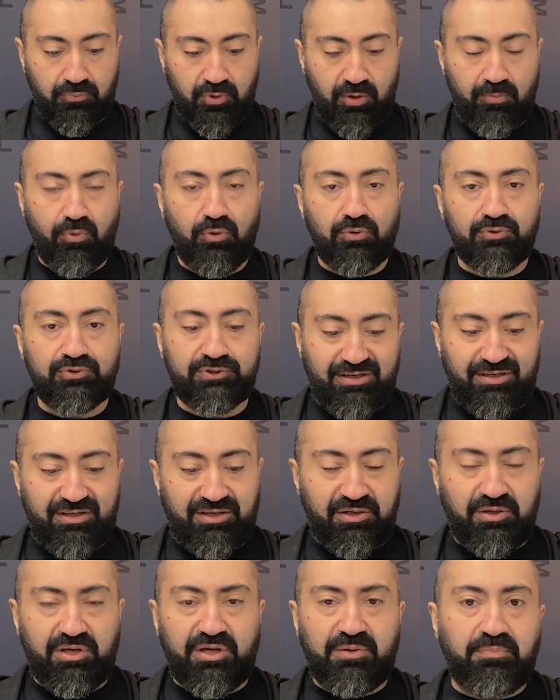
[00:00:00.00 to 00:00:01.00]
most
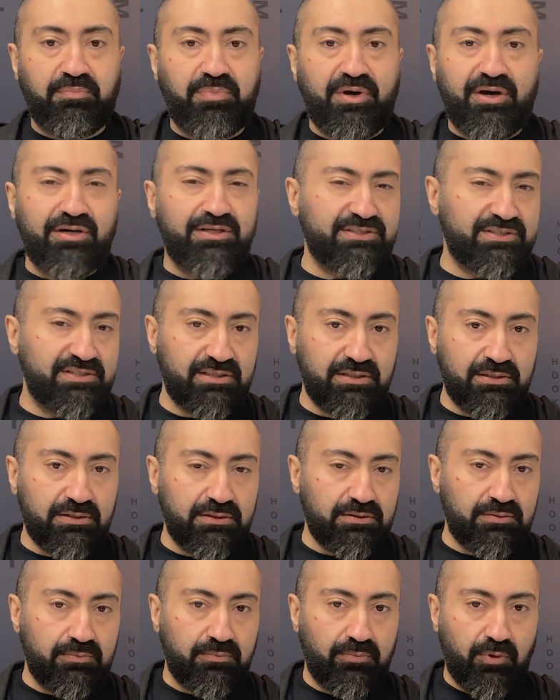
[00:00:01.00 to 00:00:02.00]
embarrassing
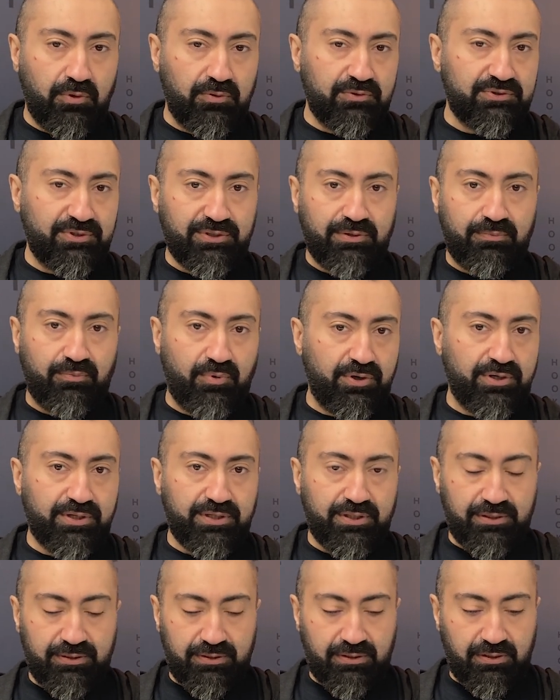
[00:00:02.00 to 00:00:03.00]
bowls on the
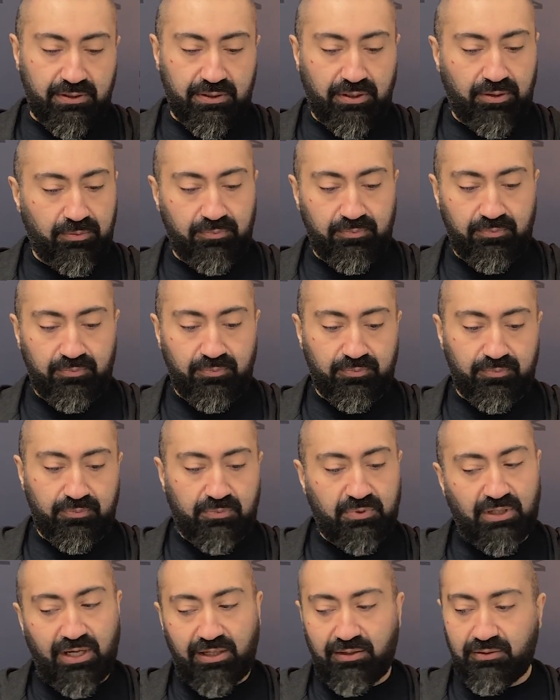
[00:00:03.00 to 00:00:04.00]
market.
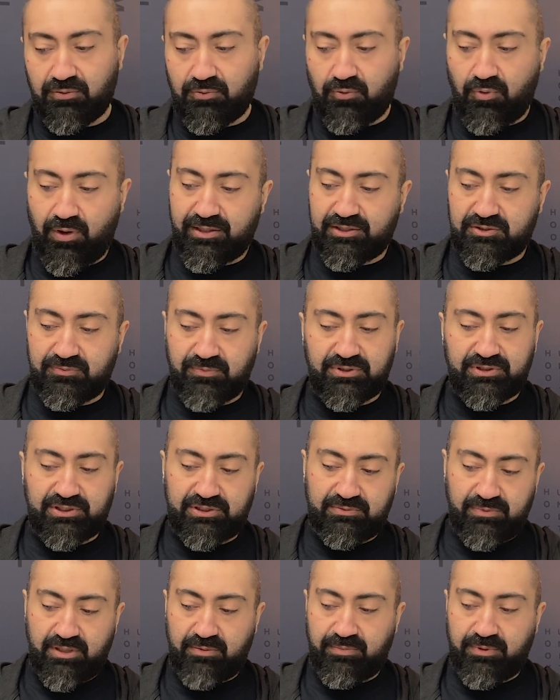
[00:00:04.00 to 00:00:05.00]
Not quite as much
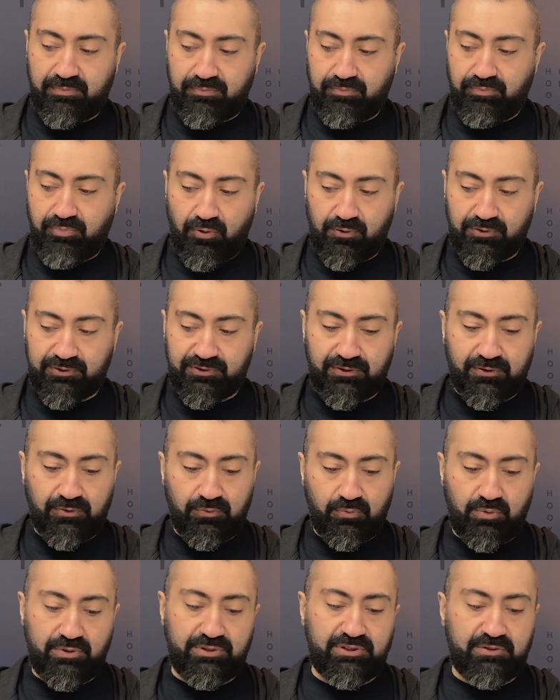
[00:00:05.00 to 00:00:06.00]
as maybe
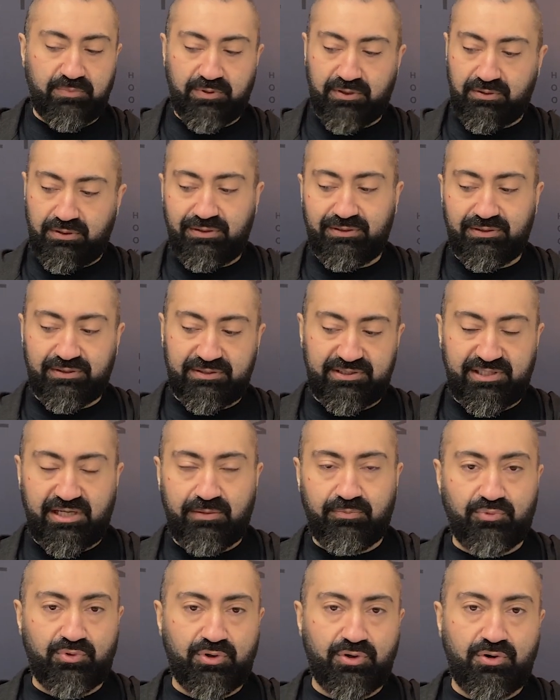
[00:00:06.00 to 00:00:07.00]
porcelain ones, but in the
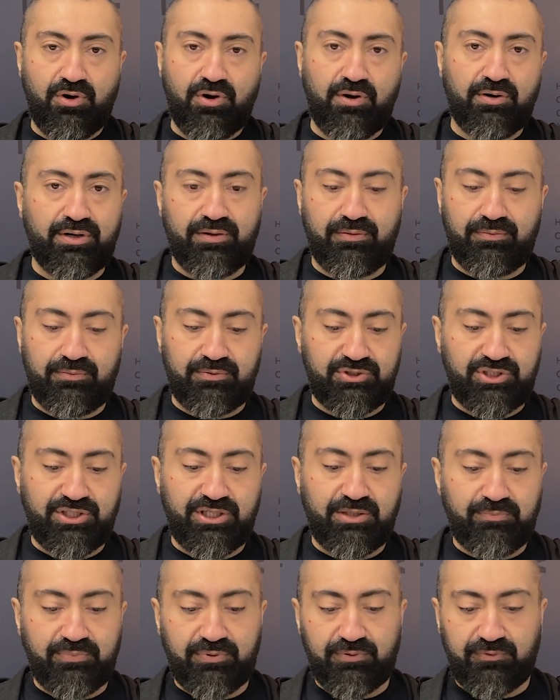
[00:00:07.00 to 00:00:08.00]
same regard. They're
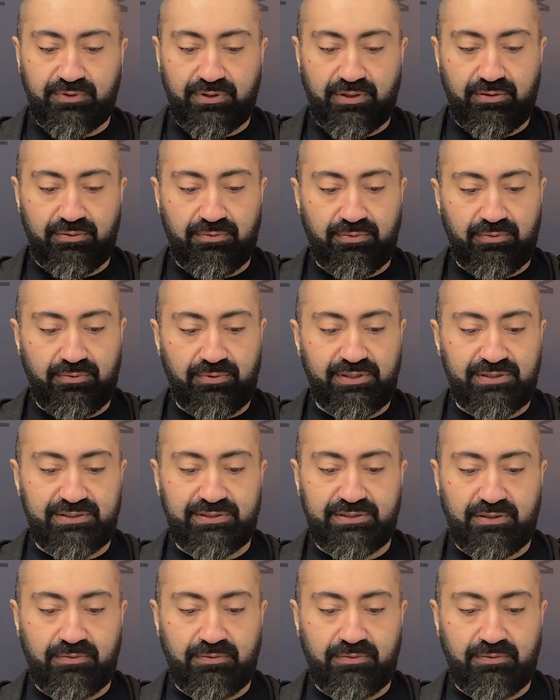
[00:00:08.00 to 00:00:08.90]
cheap, they're easy to